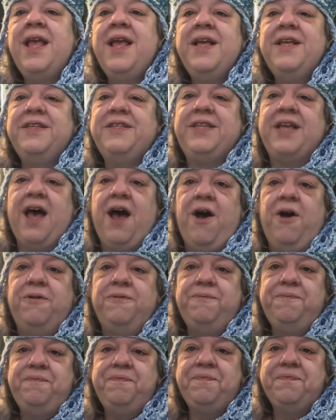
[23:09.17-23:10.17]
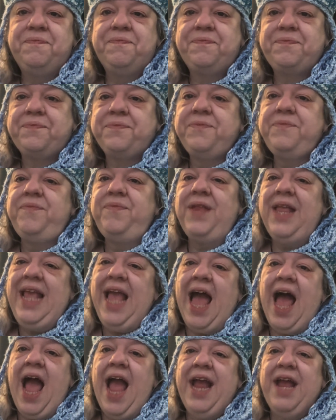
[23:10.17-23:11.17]
So,
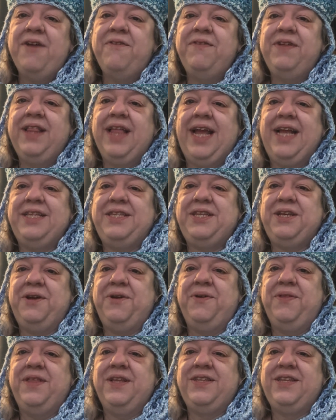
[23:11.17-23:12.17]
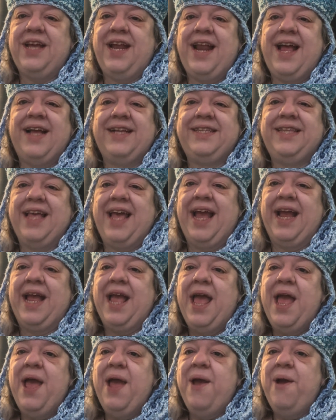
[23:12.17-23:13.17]
yeah, I can relate to the Gen X. Like,
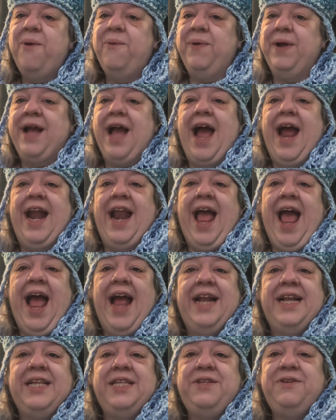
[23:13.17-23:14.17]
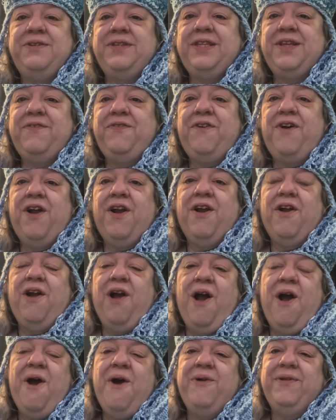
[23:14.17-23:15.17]
we kind of had to do stuff on our
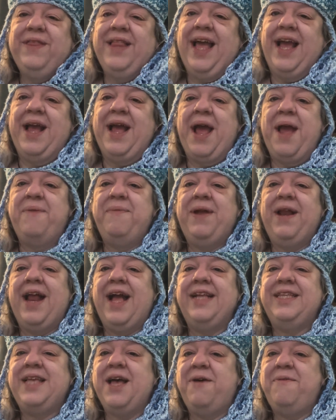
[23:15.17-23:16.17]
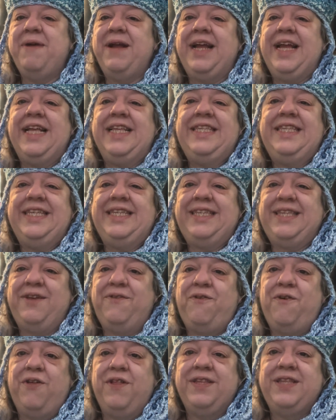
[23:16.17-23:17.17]
own. Like, I mean, I tell my kids this
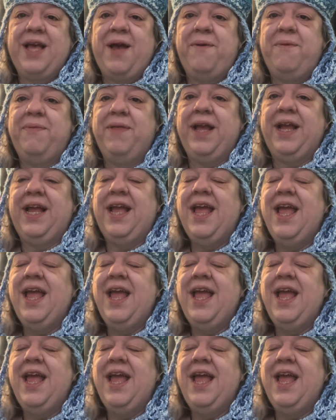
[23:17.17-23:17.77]
stuff all the time. I'm like,